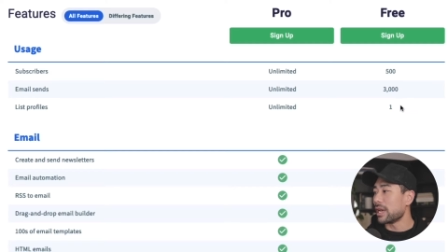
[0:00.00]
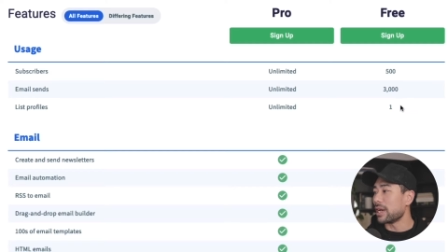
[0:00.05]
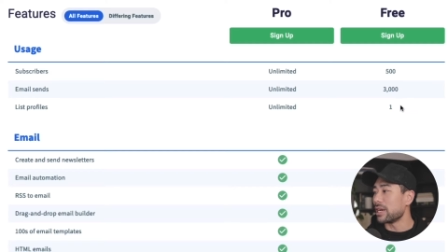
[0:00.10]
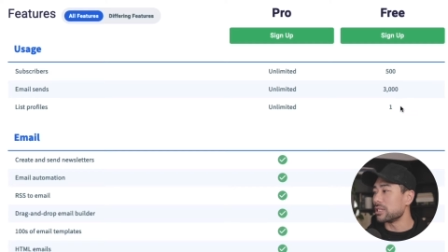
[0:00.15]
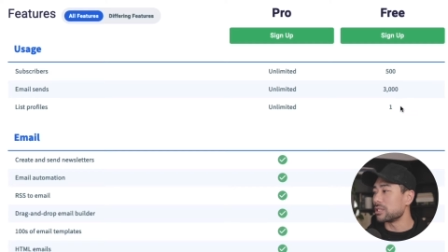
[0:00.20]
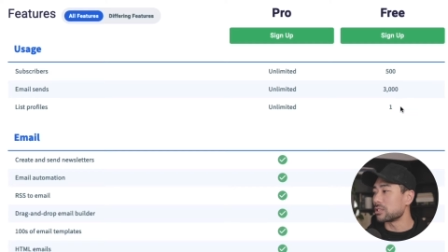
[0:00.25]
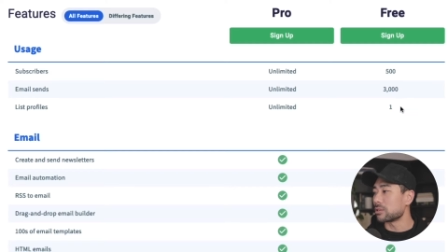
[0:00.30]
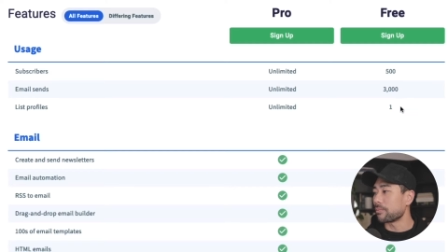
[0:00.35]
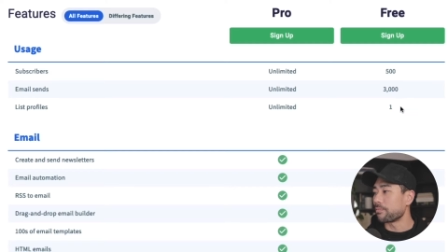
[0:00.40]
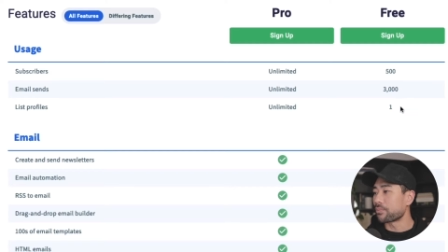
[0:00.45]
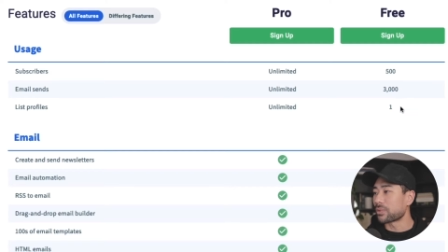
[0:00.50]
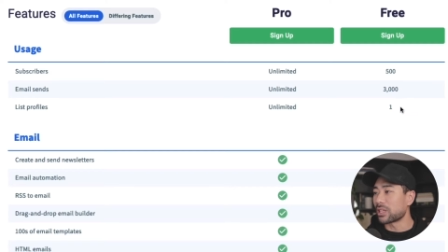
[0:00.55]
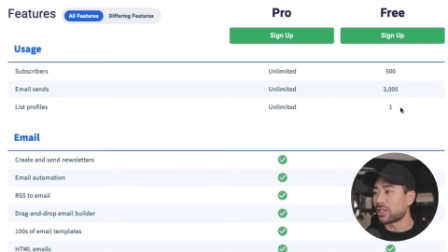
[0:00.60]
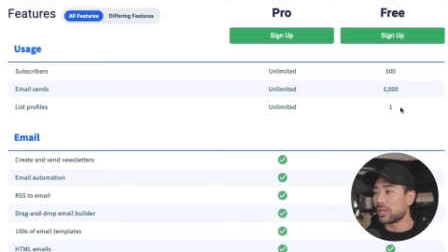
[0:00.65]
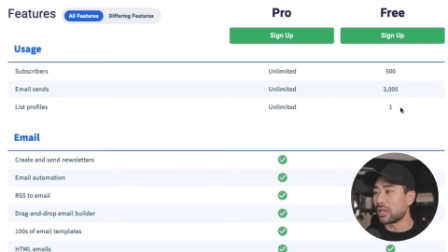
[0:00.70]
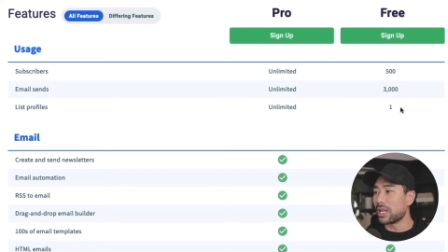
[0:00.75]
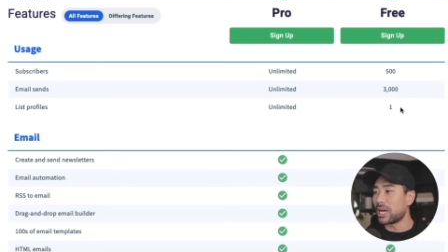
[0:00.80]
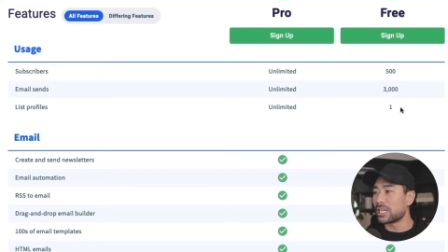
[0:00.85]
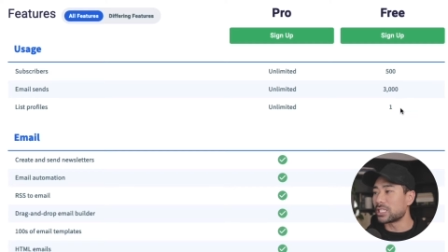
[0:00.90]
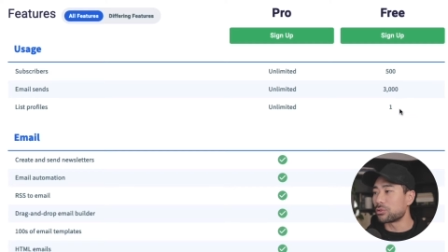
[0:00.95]
And
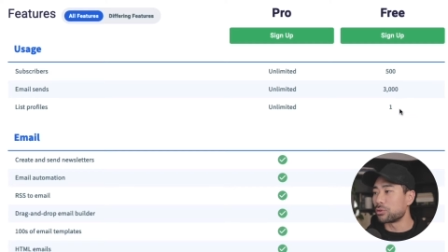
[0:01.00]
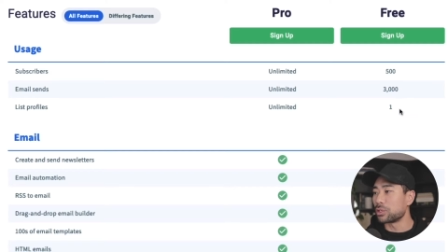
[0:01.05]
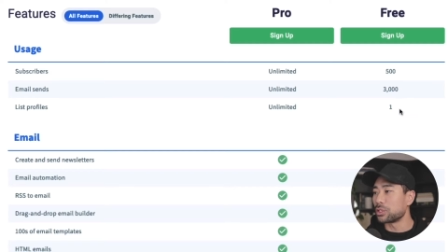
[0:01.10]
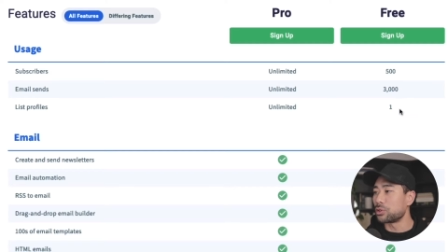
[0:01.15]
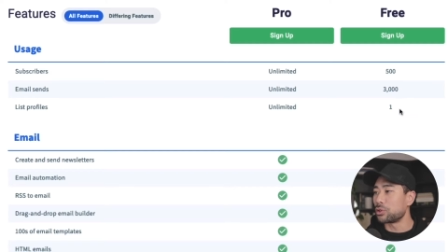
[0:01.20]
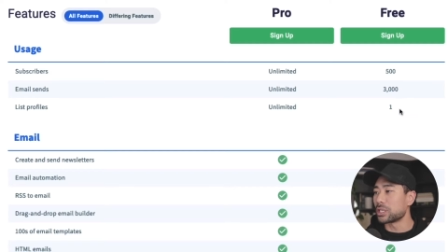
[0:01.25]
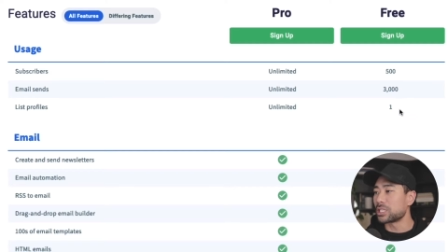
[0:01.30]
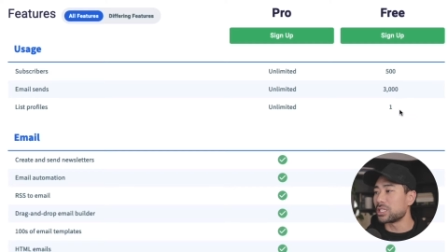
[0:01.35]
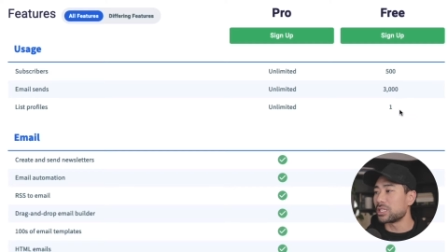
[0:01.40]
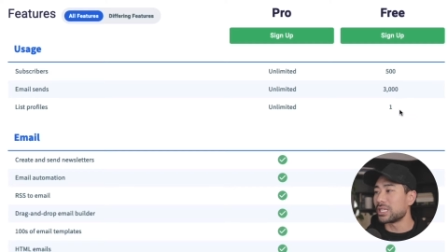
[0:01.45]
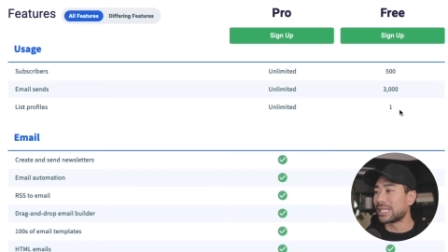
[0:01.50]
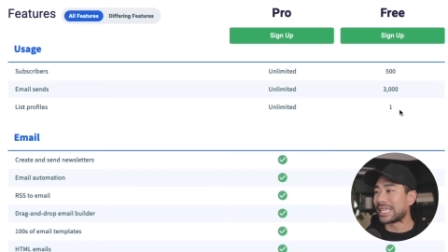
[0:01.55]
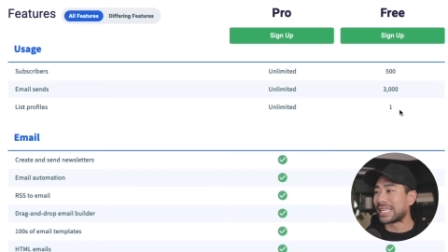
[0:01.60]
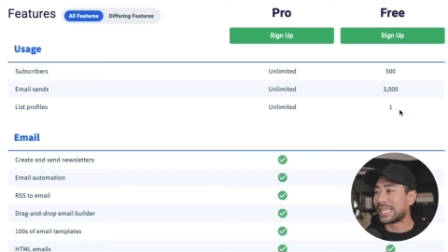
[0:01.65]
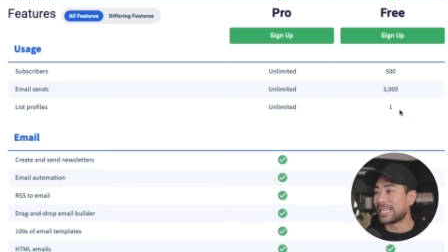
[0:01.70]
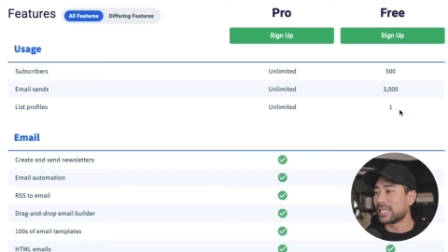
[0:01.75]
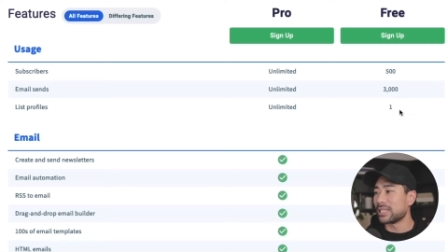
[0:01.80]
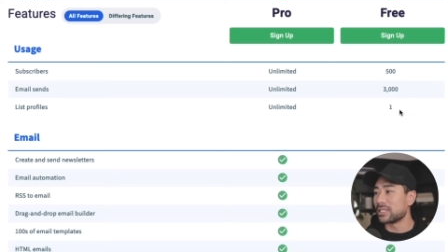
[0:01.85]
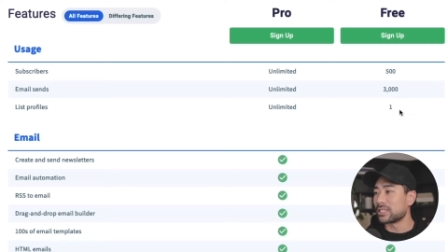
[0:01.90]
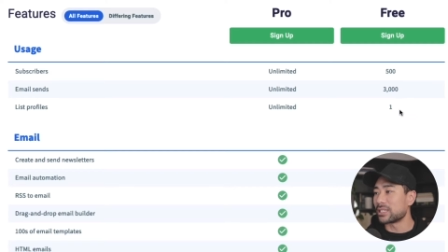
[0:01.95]
the last restriction
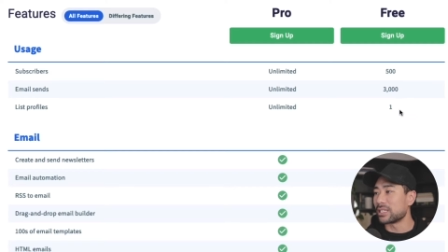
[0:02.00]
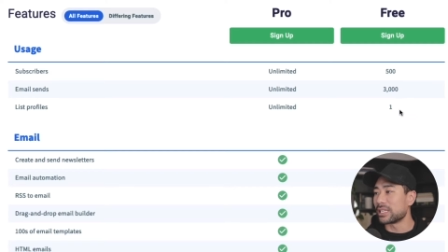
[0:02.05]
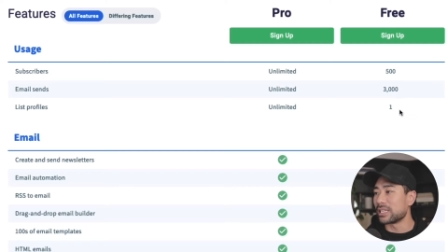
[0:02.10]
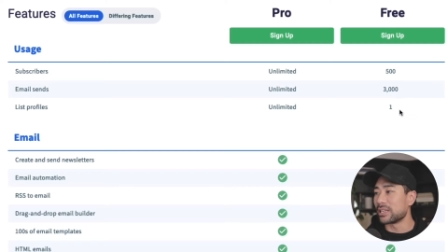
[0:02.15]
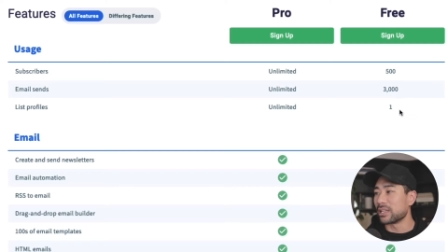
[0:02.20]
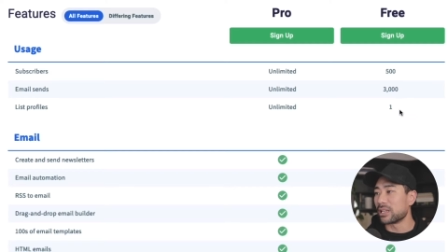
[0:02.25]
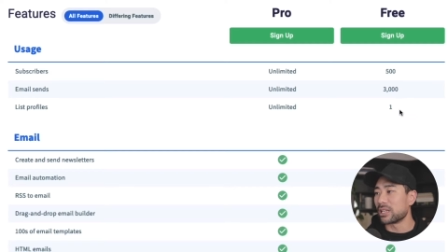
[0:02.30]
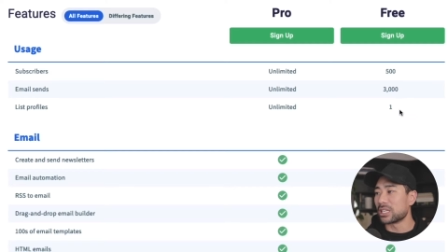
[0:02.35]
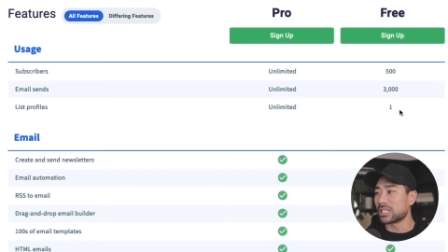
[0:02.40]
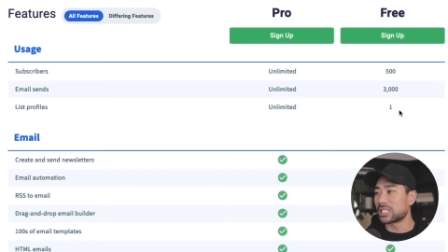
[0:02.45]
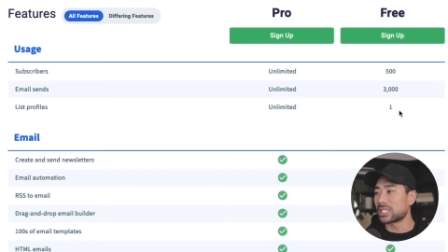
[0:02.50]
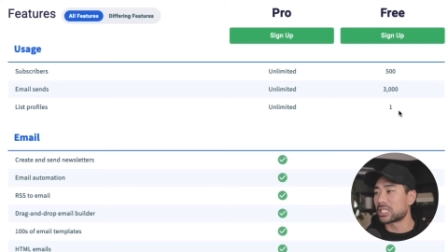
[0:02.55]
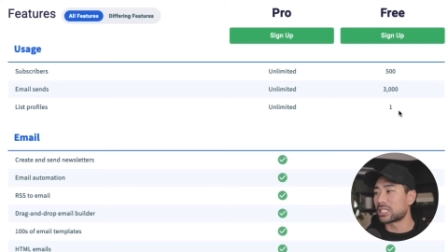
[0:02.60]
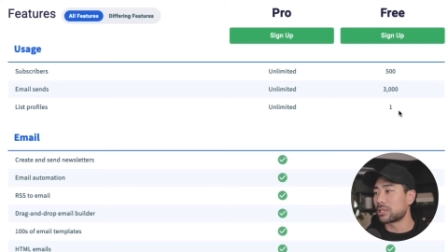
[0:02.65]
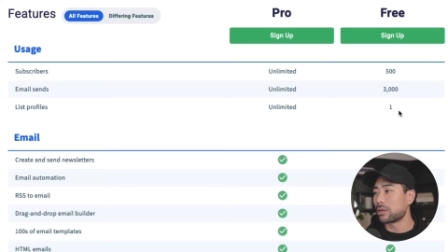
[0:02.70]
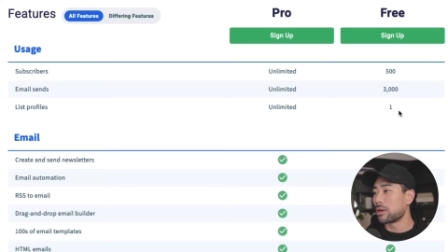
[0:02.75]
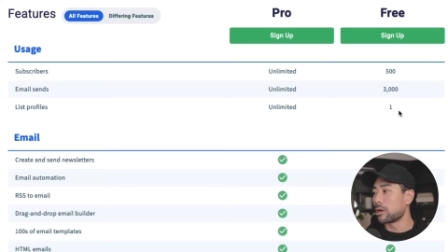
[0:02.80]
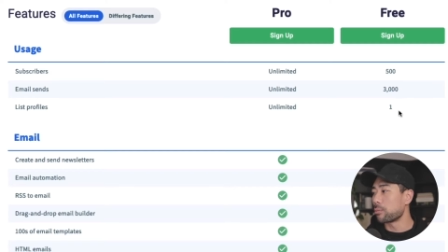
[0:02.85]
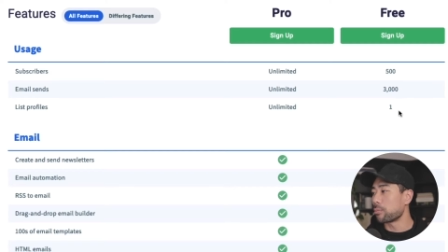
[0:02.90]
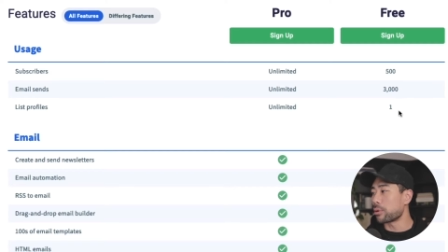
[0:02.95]
is the
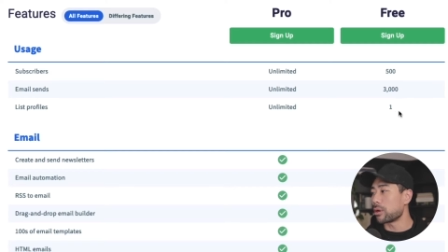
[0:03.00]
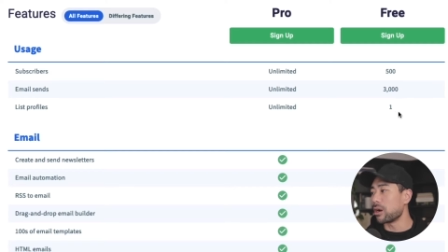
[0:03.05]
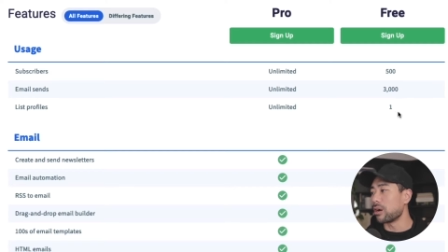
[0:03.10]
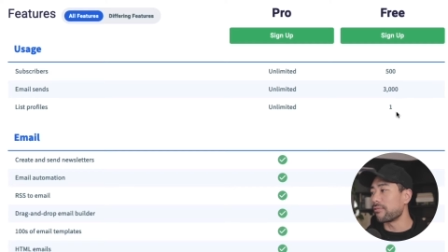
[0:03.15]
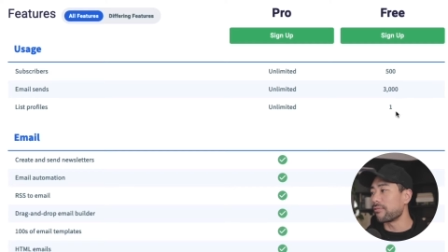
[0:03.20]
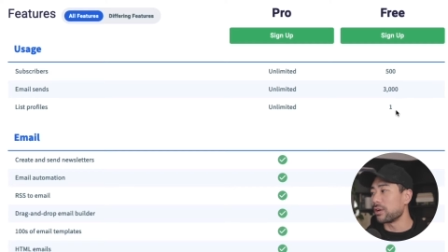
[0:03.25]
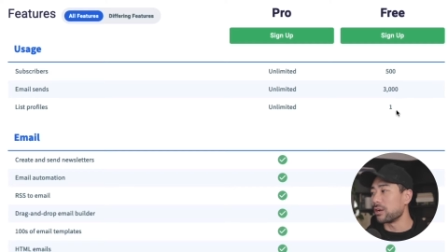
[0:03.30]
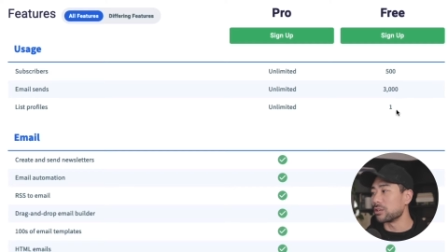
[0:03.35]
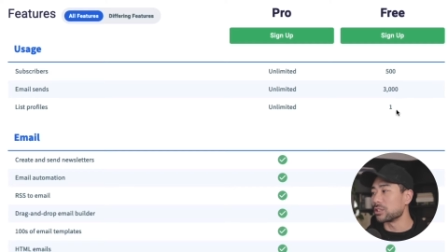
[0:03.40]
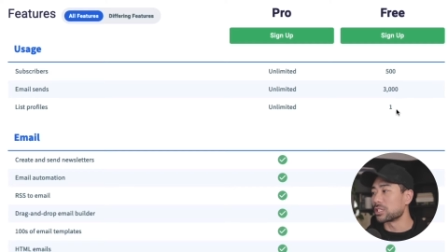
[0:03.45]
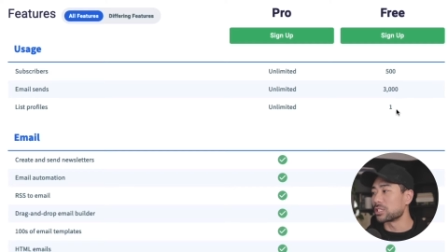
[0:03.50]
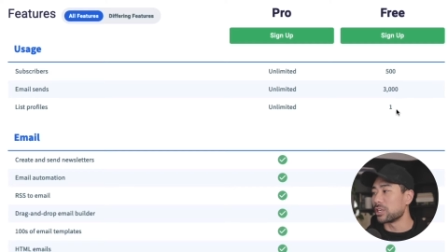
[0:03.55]
list profiles.